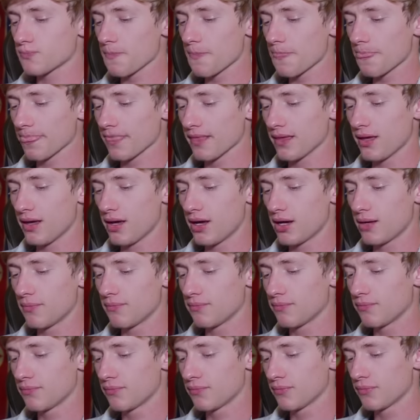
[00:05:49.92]
um,
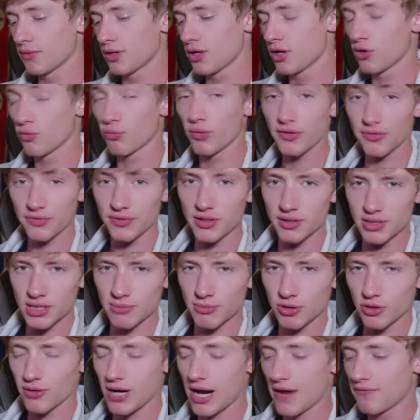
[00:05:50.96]
with their
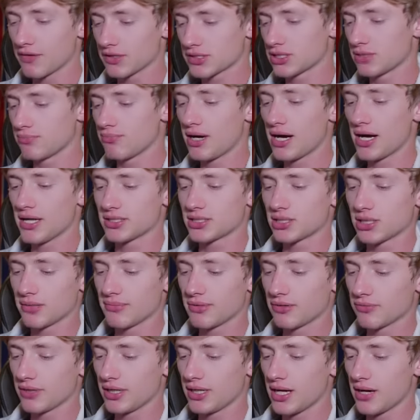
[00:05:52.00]
demographics in mind. So let me
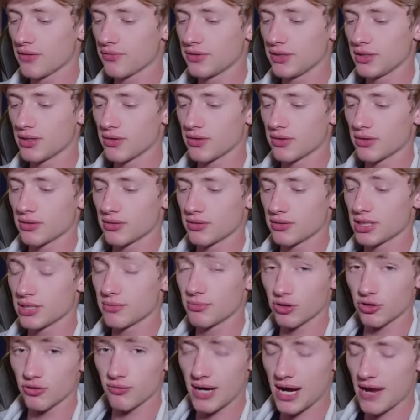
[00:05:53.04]
read out the other
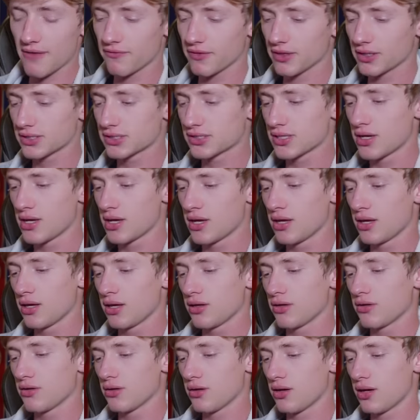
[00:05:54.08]
demographics.
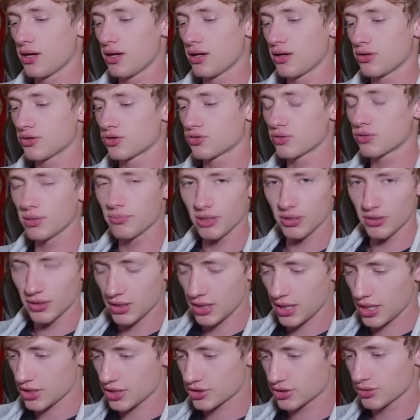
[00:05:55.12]
Uh, 20 million
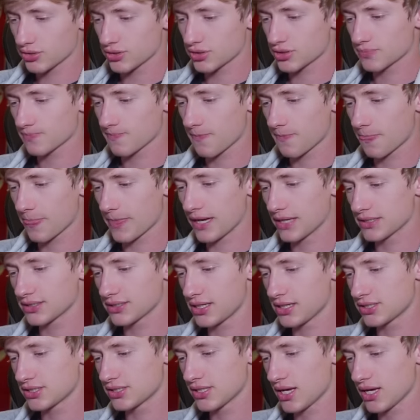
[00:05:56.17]
Asians, as I
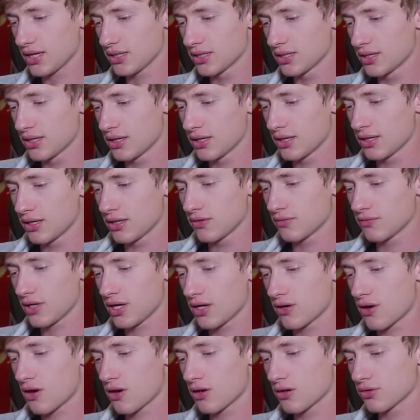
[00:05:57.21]
said. There
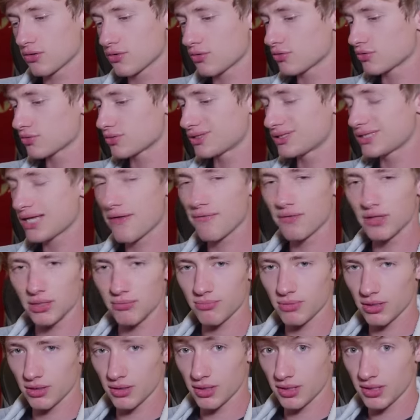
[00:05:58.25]
are 70
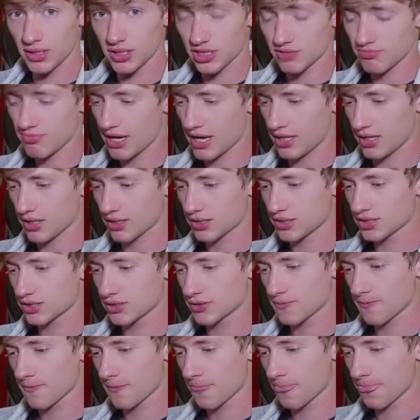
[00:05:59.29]
million Hispanics
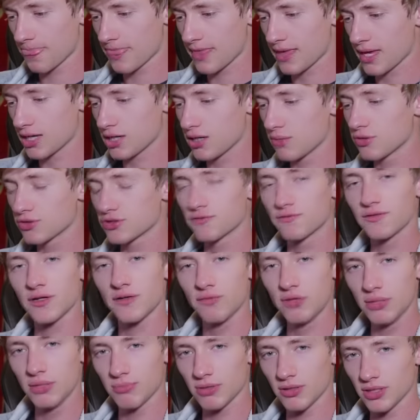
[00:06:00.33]
and almost
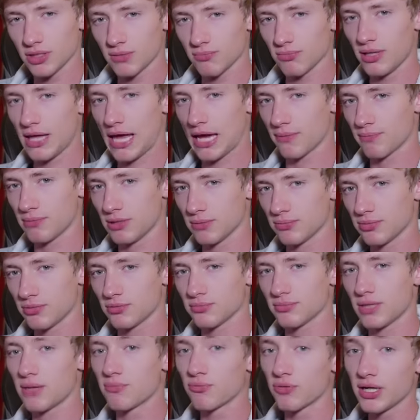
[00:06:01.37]
50 million black people.
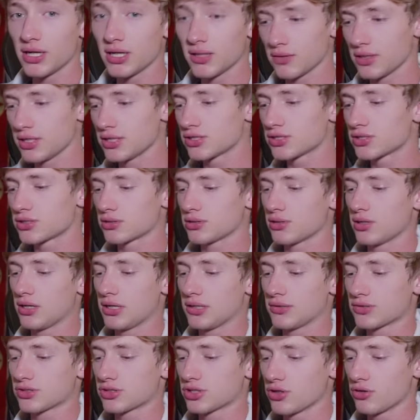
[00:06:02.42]
I'm reading these, uh,
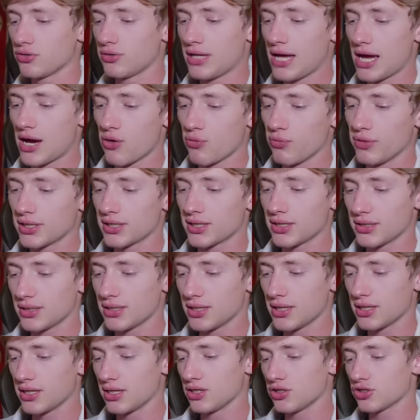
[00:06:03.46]
so now we can
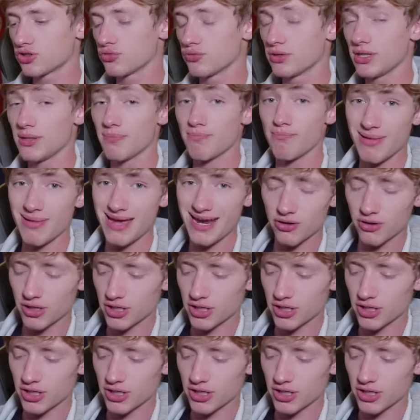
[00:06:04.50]
get into the marriage